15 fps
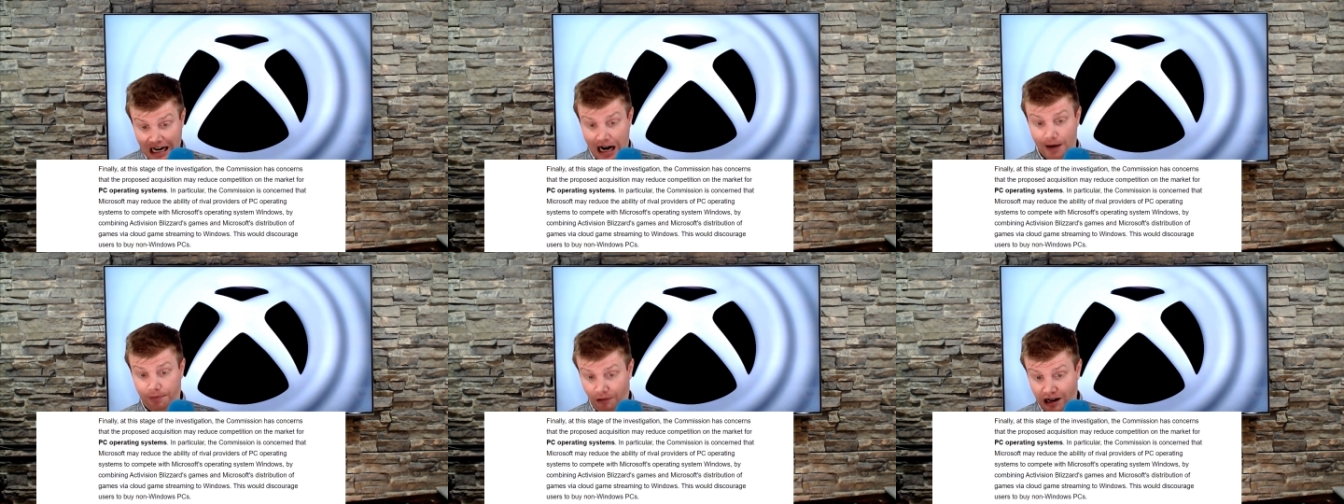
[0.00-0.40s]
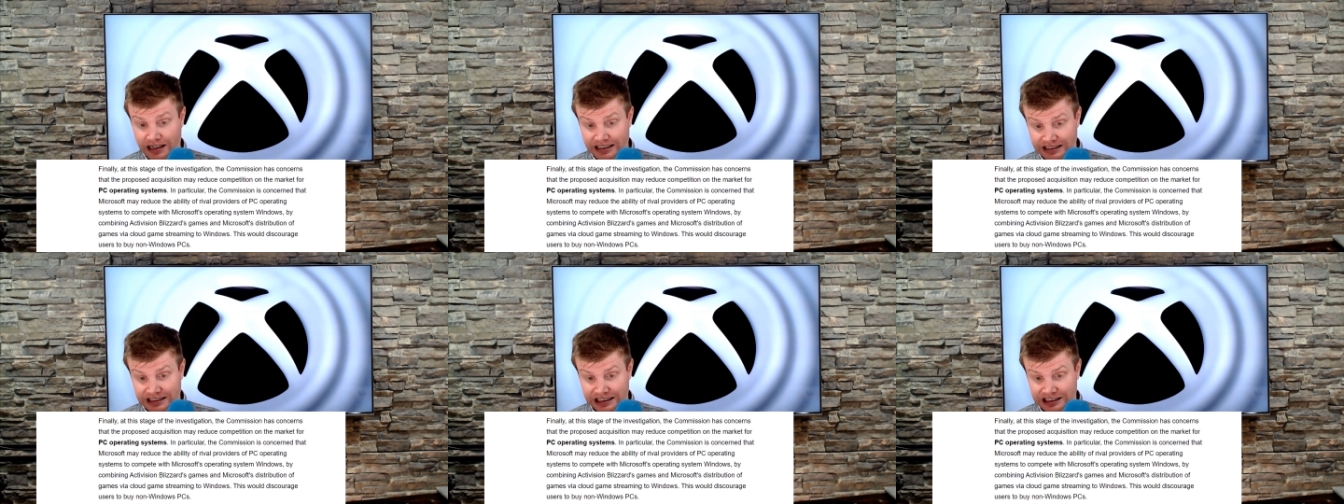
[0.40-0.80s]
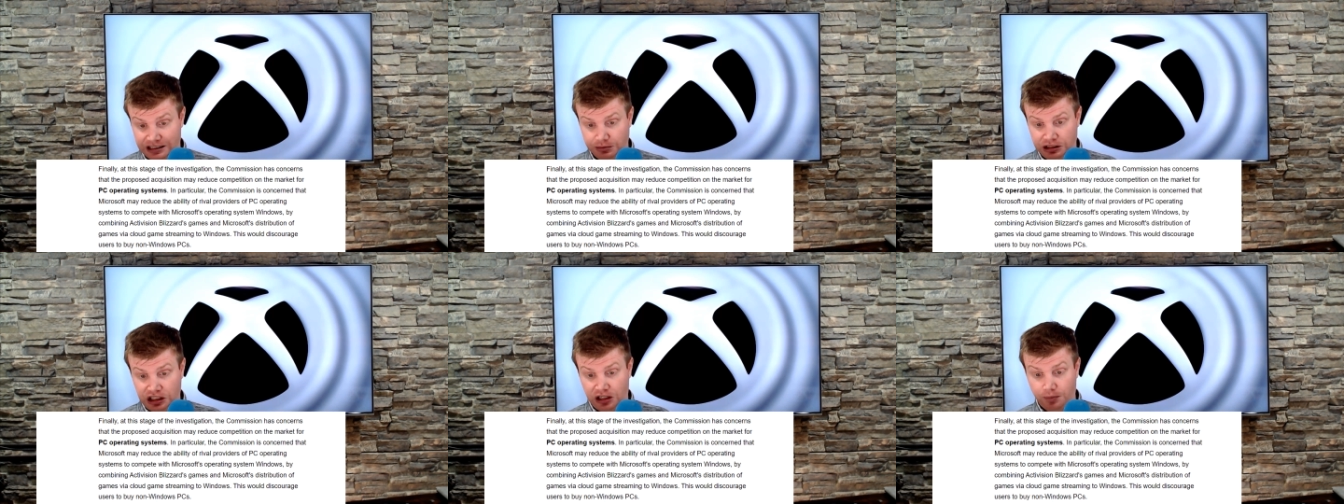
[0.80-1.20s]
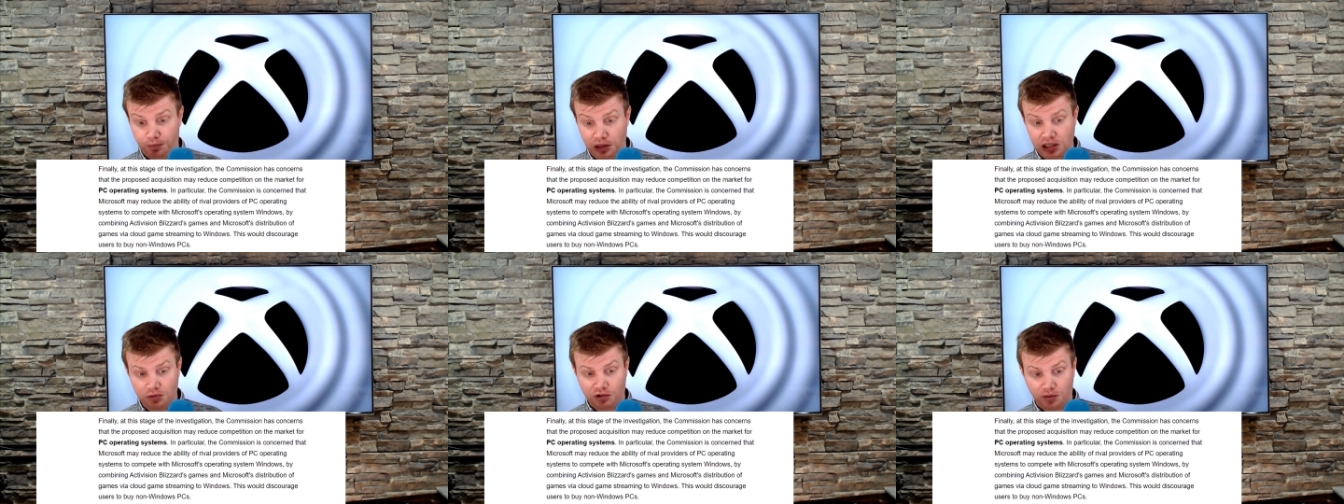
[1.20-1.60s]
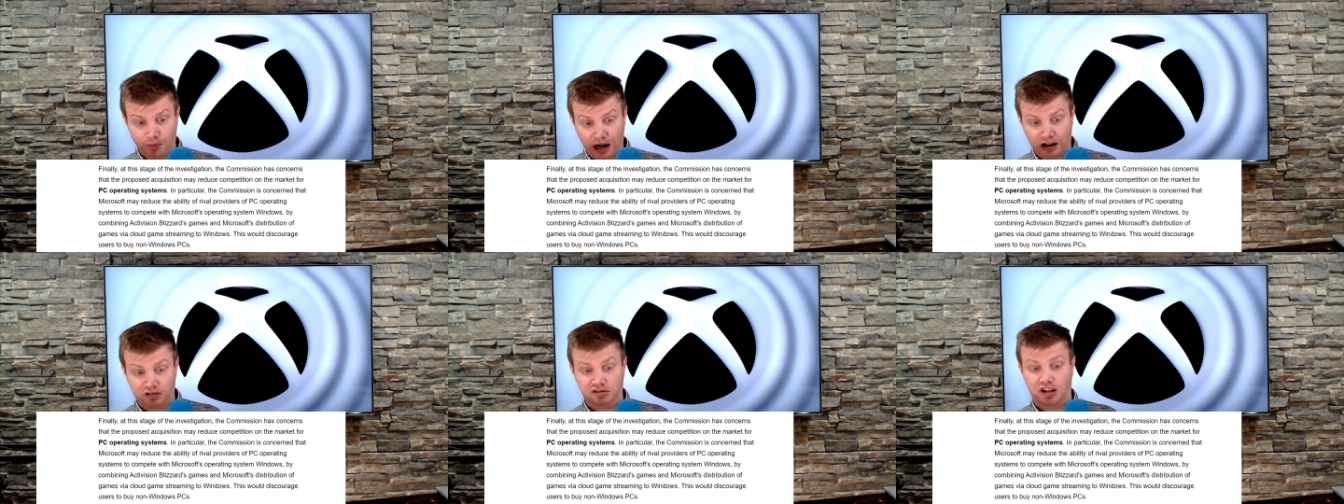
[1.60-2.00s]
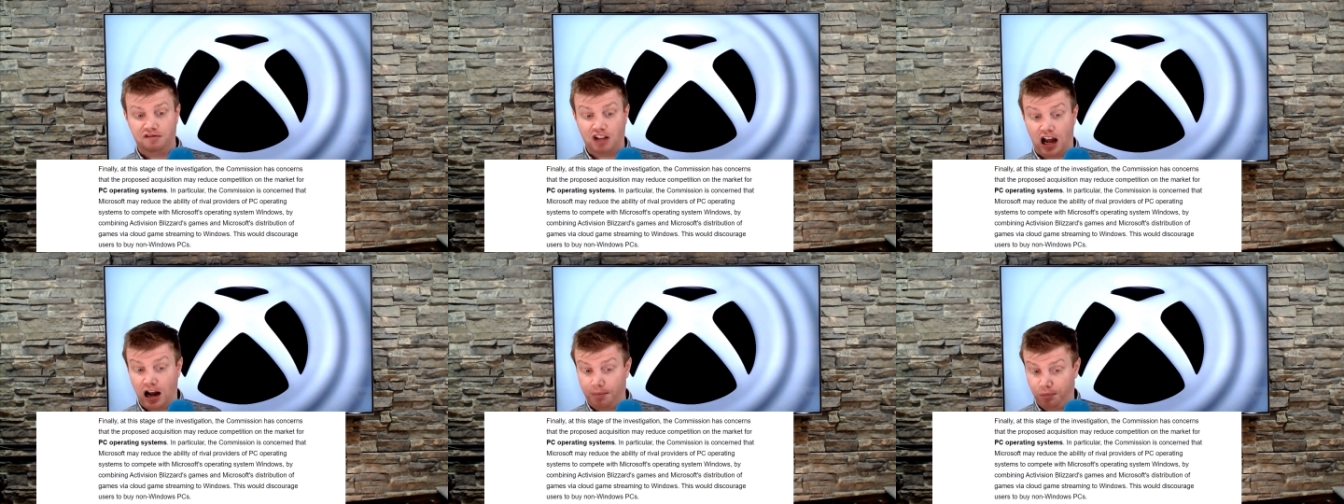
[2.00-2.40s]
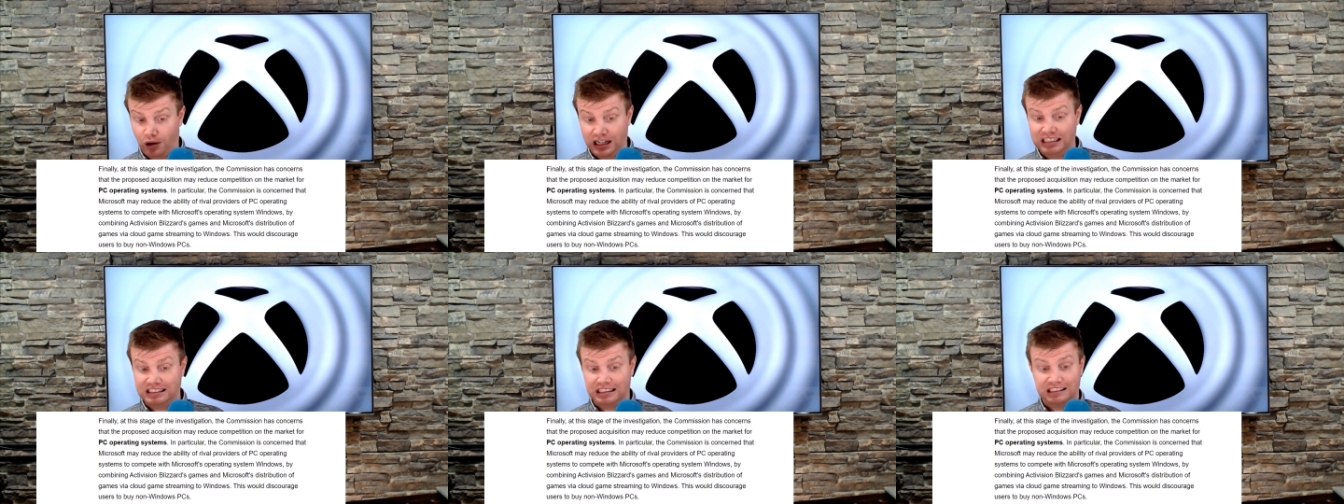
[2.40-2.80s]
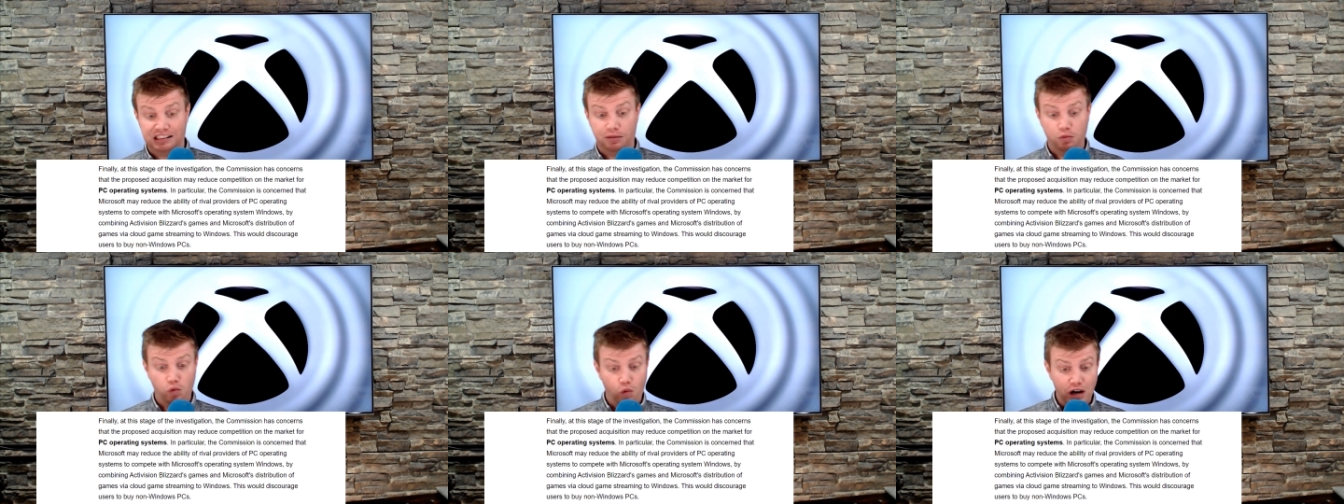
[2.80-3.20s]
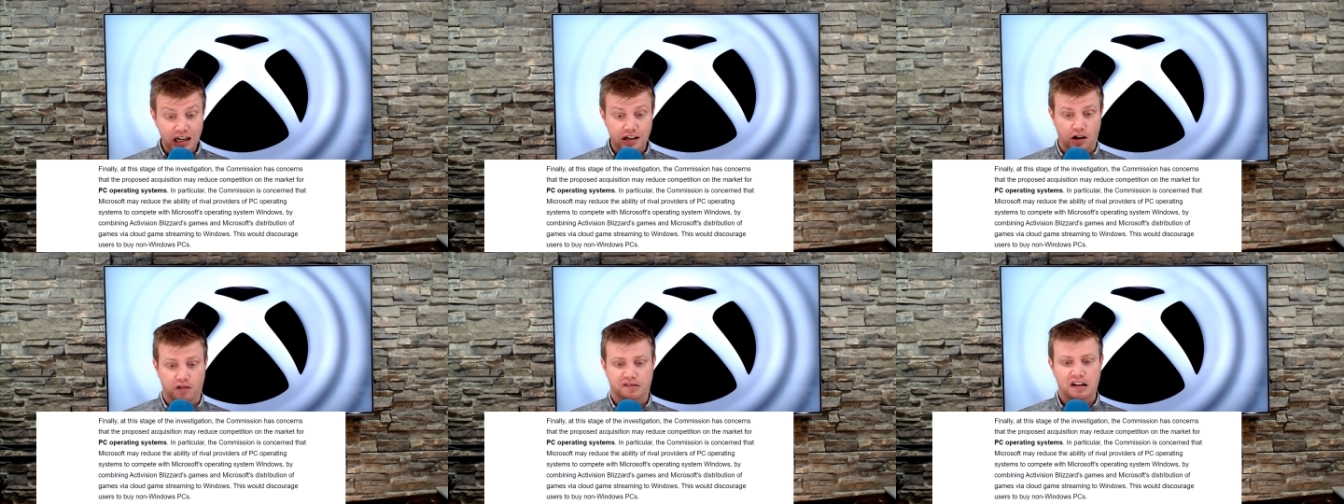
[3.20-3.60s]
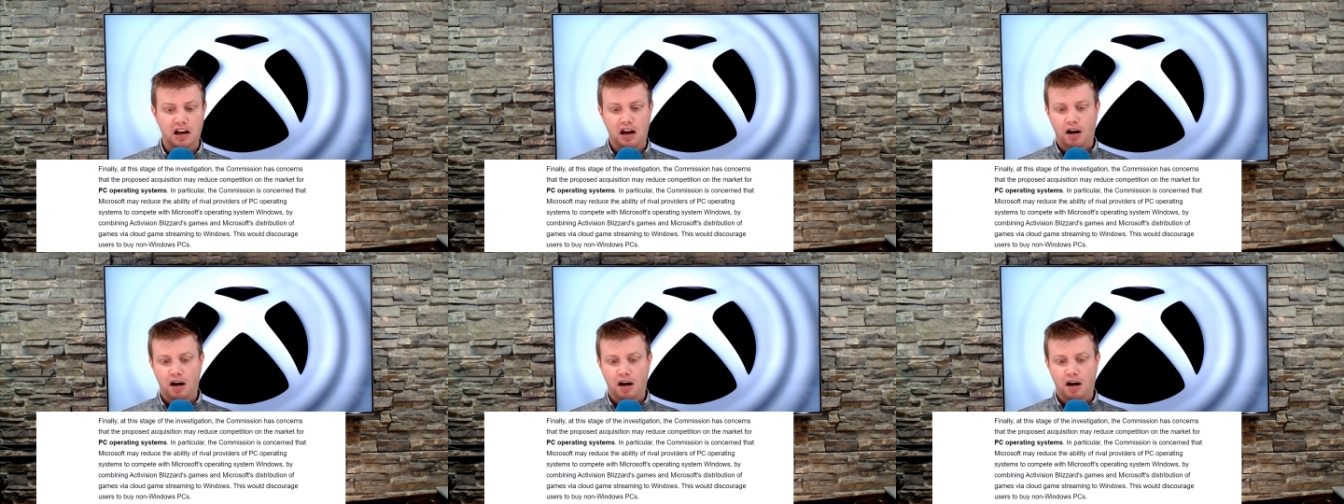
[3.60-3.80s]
operating systems to compete with Microsoft's operating system Windows